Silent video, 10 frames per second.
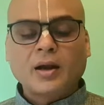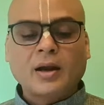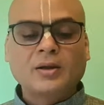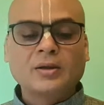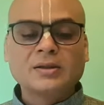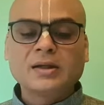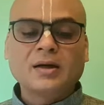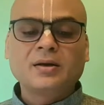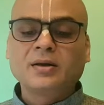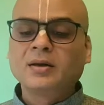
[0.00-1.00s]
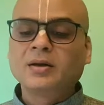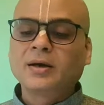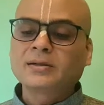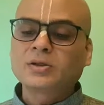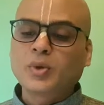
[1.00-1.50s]
And it is said in
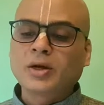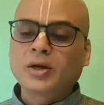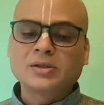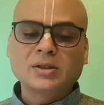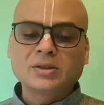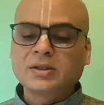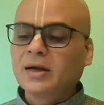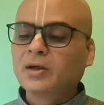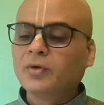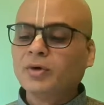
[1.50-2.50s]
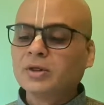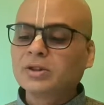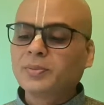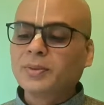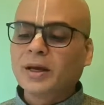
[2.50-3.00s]
text 26 that he
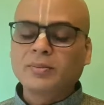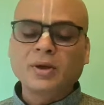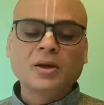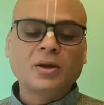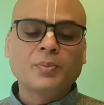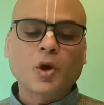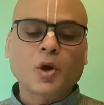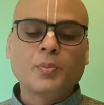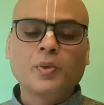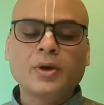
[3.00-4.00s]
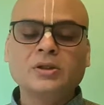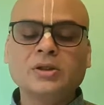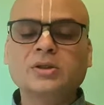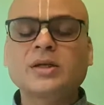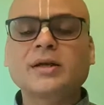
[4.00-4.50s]
worshipped them in a proper way,
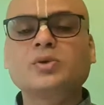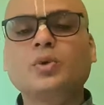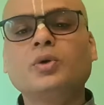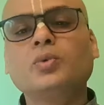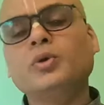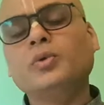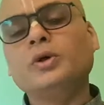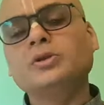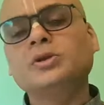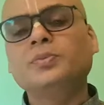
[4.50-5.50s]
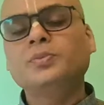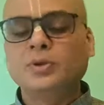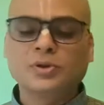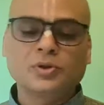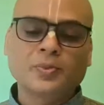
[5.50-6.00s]
just as one would worship
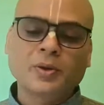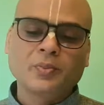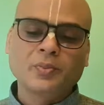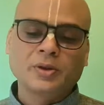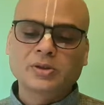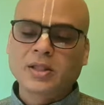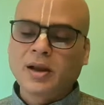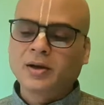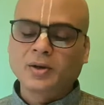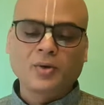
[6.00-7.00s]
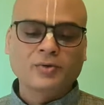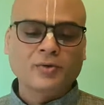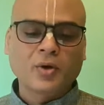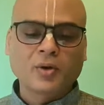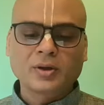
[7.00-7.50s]
the Supreme Personality of
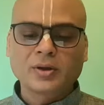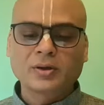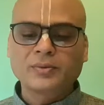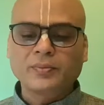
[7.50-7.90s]
Godhead.